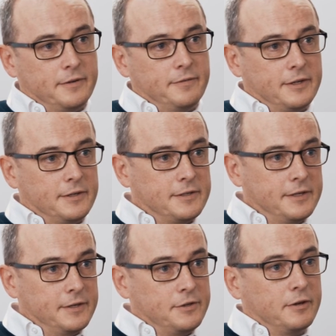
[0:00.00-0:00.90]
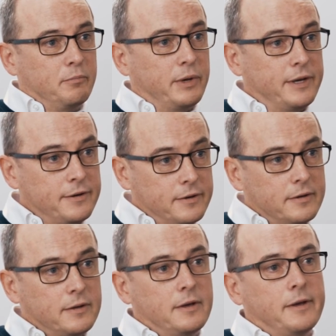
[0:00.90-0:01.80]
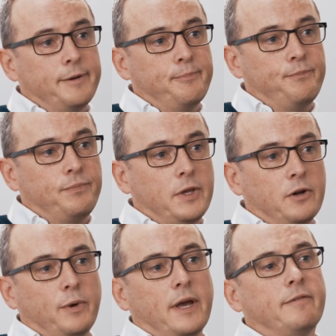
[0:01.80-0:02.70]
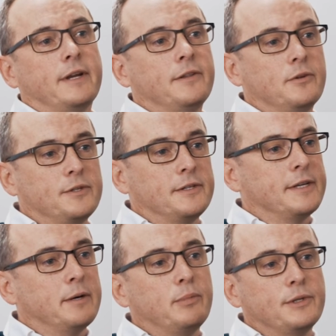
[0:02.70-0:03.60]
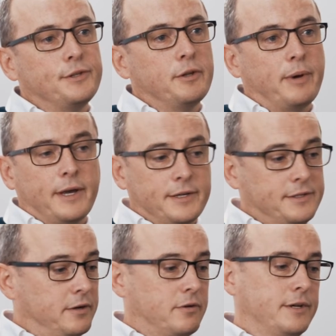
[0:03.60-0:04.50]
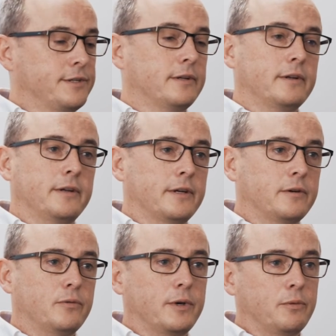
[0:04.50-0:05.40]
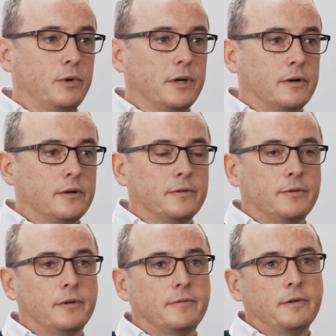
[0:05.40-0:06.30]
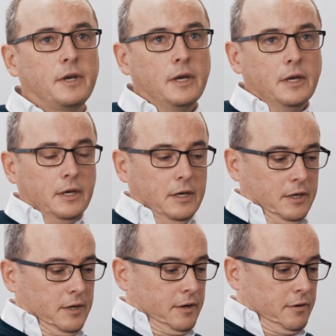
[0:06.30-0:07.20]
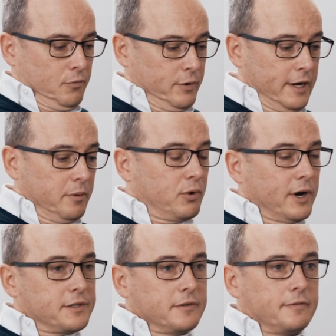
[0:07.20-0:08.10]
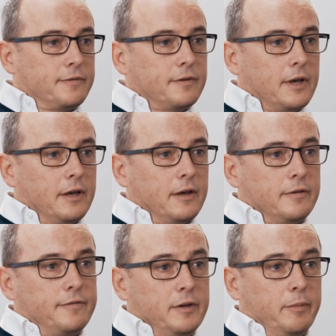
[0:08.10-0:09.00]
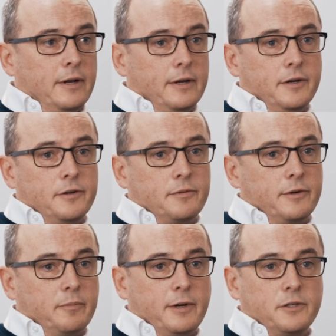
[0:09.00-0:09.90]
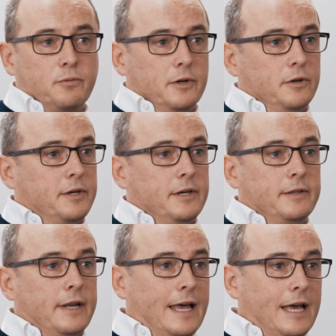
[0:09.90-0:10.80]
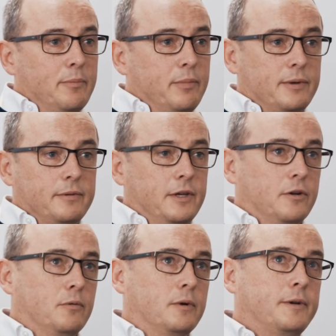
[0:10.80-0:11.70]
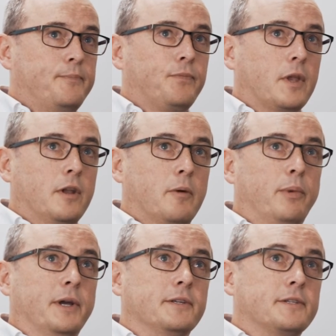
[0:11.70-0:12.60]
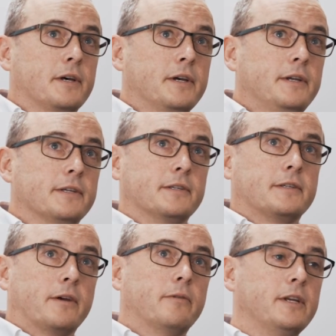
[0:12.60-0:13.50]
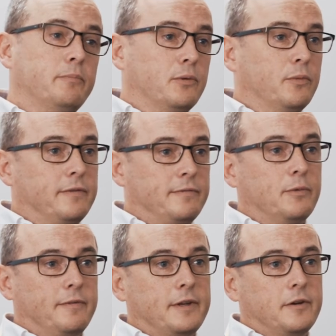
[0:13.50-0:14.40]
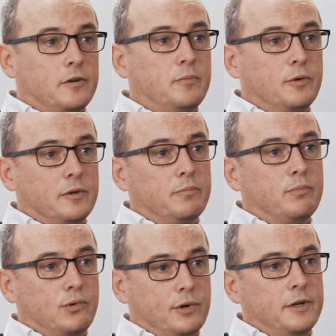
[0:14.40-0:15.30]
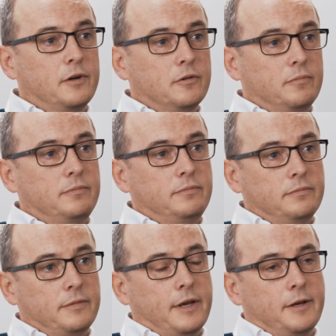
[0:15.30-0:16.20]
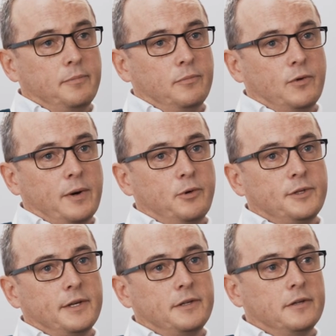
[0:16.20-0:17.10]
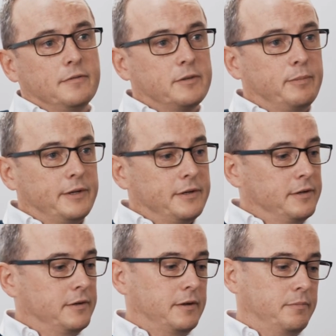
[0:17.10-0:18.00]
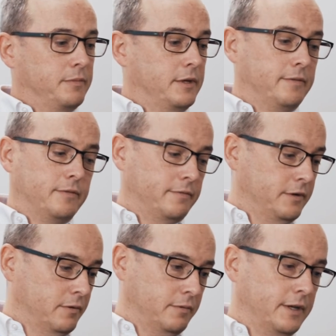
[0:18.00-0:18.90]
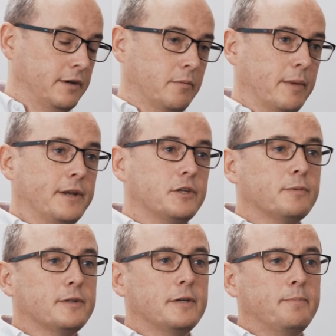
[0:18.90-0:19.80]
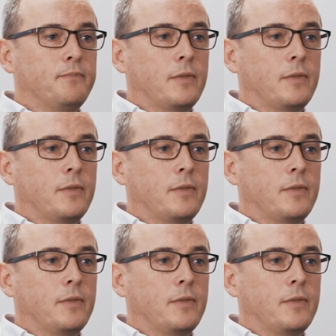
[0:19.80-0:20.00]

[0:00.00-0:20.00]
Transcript: If you can see it, you can be it. You know, we haven't had those examples in the past. Increasingly now, we are, you know, really impressive female leaders around the place. We're lucky in the lab, you know, not by design necessarily, but we've ended up with a pretty good representative split, and even, you know, in our management team.